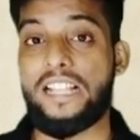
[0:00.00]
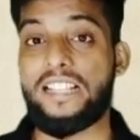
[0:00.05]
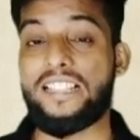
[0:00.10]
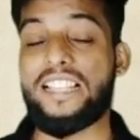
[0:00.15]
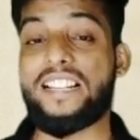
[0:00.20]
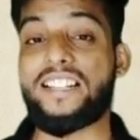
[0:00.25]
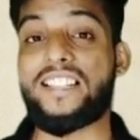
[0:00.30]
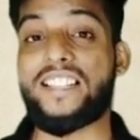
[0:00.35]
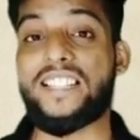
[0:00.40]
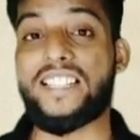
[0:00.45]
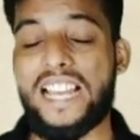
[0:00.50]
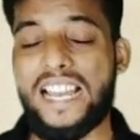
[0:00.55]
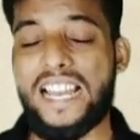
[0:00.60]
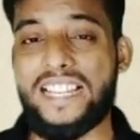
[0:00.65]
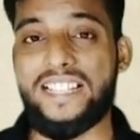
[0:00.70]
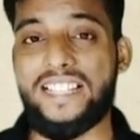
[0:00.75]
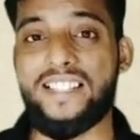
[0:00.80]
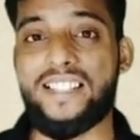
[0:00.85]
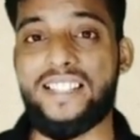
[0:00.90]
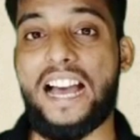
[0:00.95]
Their
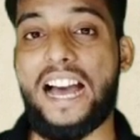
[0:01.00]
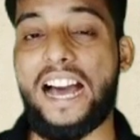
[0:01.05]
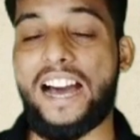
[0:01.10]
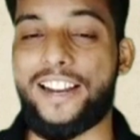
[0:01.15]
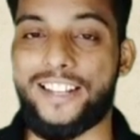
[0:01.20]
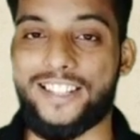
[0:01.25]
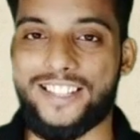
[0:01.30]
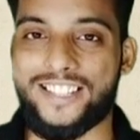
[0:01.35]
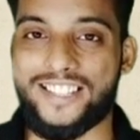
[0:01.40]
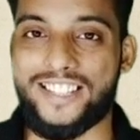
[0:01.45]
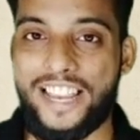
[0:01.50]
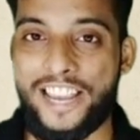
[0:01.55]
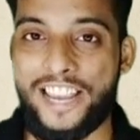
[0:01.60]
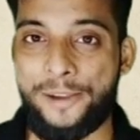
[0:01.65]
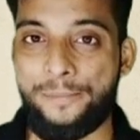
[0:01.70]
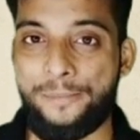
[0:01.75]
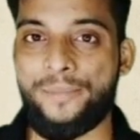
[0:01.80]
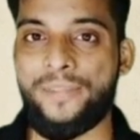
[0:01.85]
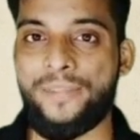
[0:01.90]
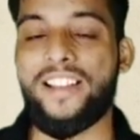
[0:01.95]
signs are
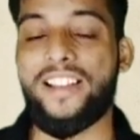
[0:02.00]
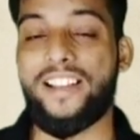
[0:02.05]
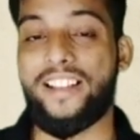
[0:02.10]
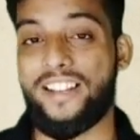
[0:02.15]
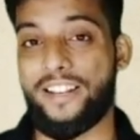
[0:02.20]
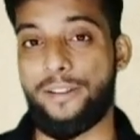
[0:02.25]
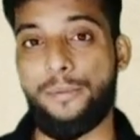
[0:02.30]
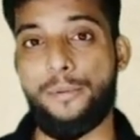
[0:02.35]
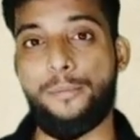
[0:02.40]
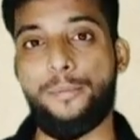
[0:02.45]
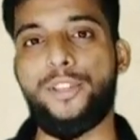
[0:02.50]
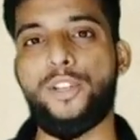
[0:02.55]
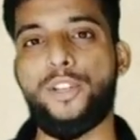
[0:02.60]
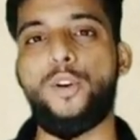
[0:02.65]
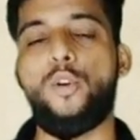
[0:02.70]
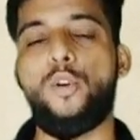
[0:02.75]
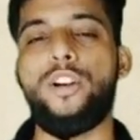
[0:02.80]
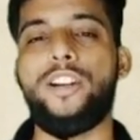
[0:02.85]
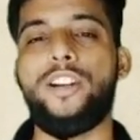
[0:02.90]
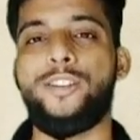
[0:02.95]
same. Remember the
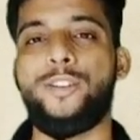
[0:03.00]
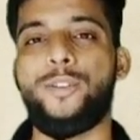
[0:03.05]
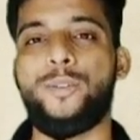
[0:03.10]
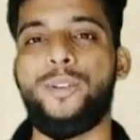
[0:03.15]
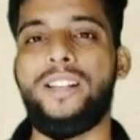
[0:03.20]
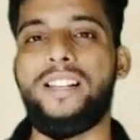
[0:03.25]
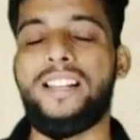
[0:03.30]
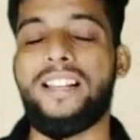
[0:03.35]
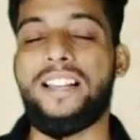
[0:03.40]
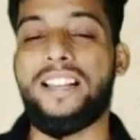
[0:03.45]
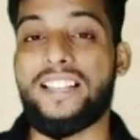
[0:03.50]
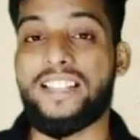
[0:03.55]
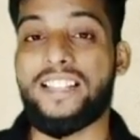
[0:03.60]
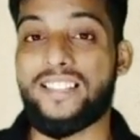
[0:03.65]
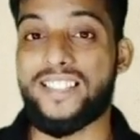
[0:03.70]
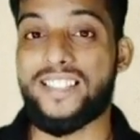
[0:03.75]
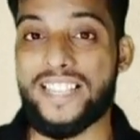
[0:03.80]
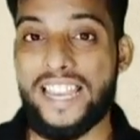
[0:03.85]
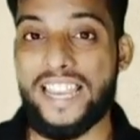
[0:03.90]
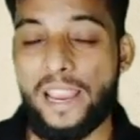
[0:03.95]
golden rule?
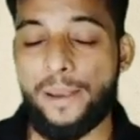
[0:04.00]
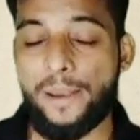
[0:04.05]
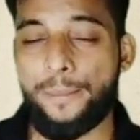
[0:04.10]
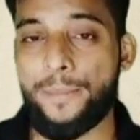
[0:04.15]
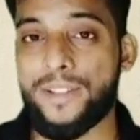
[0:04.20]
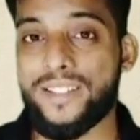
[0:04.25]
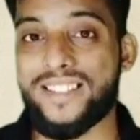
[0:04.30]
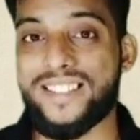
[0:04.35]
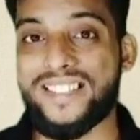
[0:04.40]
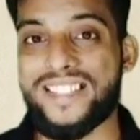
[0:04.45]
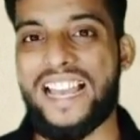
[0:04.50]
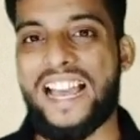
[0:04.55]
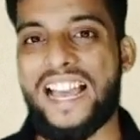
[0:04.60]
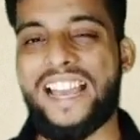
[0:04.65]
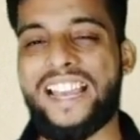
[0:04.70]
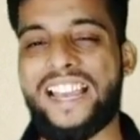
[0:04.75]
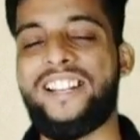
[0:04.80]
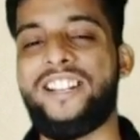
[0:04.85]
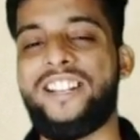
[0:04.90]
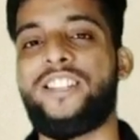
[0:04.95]
Same
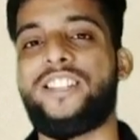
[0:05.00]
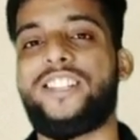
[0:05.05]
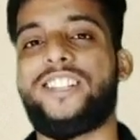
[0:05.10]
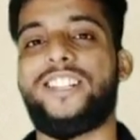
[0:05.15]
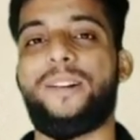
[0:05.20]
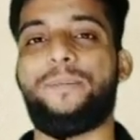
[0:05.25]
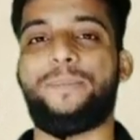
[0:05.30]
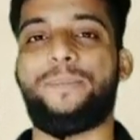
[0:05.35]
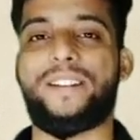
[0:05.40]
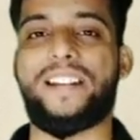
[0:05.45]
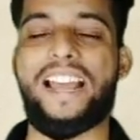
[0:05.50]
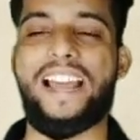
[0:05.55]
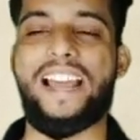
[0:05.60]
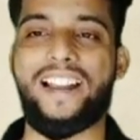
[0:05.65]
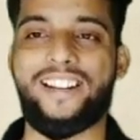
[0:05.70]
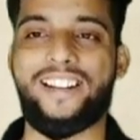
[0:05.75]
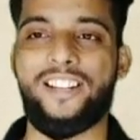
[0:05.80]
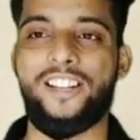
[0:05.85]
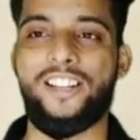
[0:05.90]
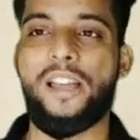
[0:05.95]
sign,
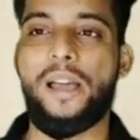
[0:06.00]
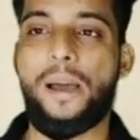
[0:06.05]
subtract.